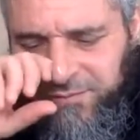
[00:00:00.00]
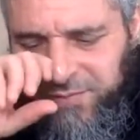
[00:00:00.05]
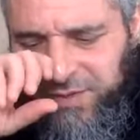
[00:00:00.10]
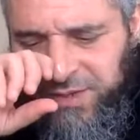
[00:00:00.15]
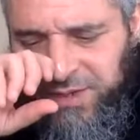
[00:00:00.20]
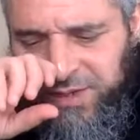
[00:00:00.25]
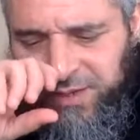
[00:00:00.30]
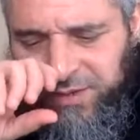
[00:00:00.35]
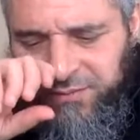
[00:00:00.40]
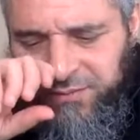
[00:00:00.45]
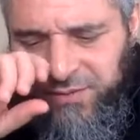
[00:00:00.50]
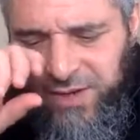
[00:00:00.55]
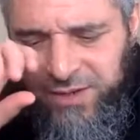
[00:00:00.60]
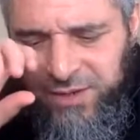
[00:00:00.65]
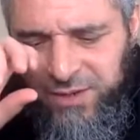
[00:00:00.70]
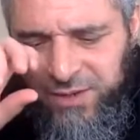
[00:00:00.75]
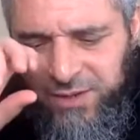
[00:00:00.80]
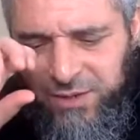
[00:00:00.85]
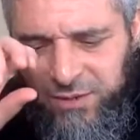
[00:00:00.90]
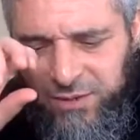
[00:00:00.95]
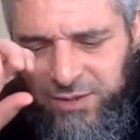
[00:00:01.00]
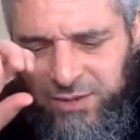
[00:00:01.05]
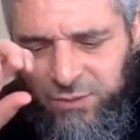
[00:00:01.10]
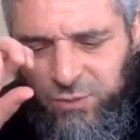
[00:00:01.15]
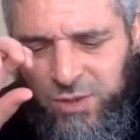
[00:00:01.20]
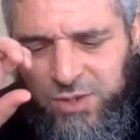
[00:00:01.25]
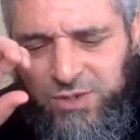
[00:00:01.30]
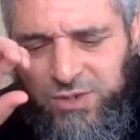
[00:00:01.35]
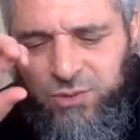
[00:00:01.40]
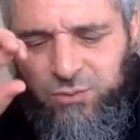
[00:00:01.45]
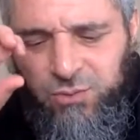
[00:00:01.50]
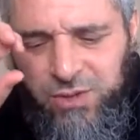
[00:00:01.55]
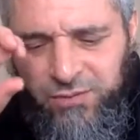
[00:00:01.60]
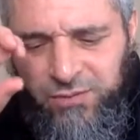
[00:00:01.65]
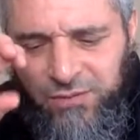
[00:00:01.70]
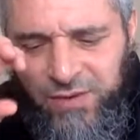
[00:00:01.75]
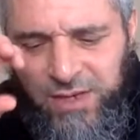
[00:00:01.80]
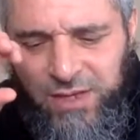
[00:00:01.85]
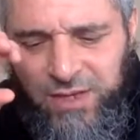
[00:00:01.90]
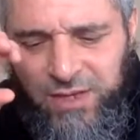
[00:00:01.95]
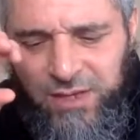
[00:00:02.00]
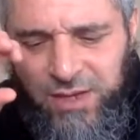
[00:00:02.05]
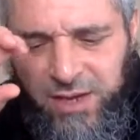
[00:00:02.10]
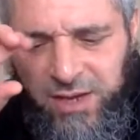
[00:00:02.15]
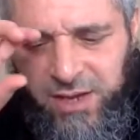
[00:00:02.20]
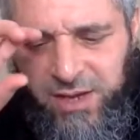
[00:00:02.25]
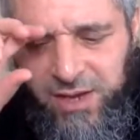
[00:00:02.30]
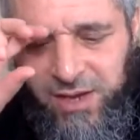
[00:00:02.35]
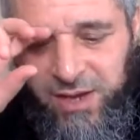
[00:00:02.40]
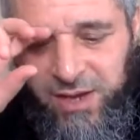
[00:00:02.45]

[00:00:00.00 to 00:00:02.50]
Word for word: the very, you know, it was revealed